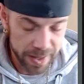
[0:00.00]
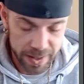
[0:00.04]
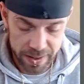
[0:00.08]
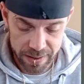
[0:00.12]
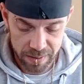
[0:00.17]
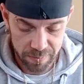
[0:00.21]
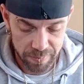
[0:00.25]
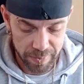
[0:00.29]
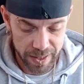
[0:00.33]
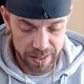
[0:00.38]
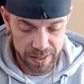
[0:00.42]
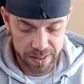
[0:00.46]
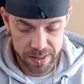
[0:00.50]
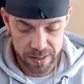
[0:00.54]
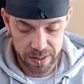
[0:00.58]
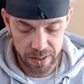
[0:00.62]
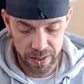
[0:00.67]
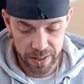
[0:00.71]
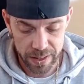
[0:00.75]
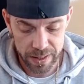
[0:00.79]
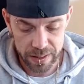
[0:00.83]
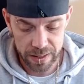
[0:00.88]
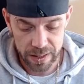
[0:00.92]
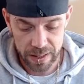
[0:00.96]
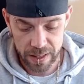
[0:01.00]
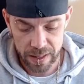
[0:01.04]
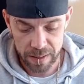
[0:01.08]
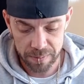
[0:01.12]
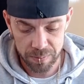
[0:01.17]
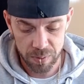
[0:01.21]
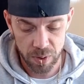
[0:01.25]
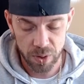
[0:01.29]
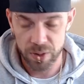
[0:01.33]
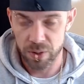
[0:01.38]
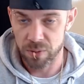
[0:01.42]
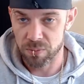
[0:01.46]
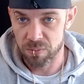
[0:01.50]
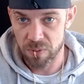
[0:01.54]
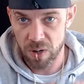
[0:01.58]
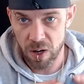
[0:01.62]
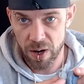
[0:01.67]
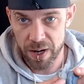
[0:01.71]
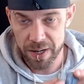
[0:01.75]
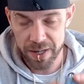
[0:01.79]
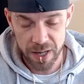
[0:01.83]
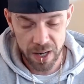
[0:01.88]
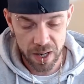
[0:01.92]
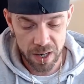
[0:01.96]
of the bits, like on a
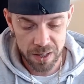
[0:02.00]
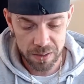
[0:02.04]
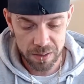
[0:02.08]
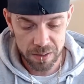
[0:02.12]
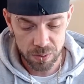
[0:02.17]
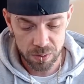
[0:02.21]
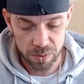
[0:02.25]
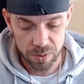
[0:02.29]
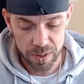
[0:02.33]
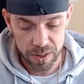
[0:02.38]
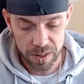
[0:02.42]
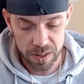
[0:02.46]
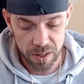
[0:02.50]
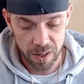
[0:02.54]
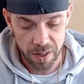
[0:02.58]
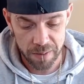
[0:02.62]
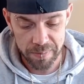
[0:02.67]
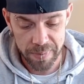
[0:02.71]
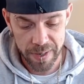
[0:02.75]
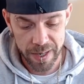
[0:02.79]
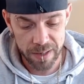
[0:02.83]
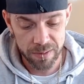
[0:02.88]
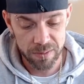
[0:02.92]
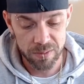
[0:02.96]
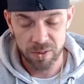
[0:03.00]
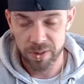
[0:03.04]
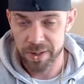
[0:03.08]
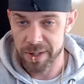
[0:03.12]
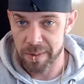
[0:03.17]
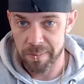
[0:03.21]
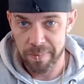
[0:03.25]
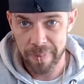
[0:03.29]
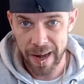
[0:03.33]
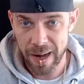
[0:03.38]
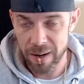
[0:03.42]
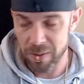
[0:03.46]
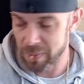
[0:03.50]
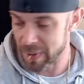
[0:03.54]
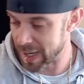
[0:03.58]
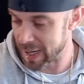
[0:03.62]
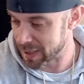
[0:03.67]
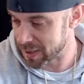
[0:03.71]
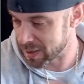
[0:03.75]
Rhino or on a Chimera or on your battle wagon or